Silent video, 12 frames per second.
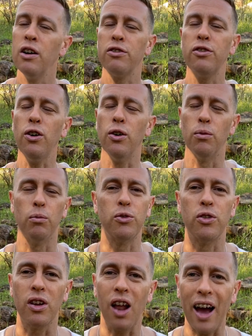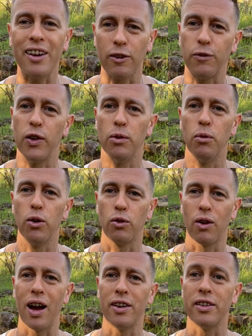So, would you like to feel more
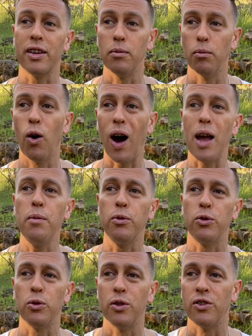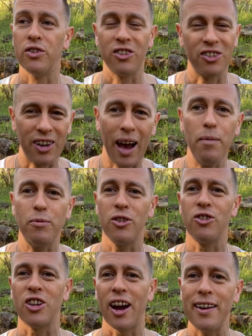grounded and more able to adapt
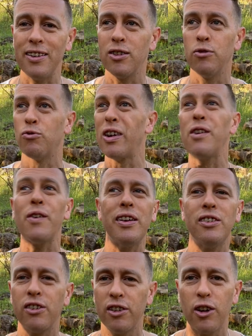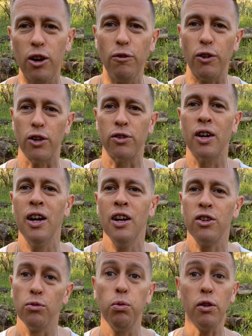and change and rearrange the universe
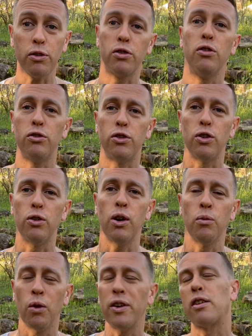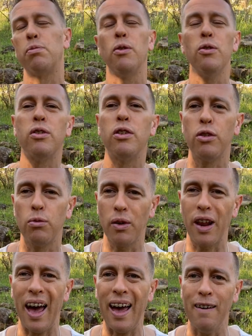to what suits you and what experiences you
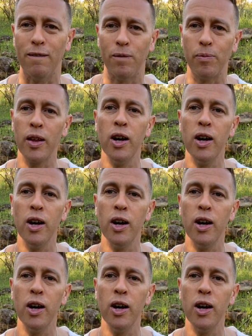want to have?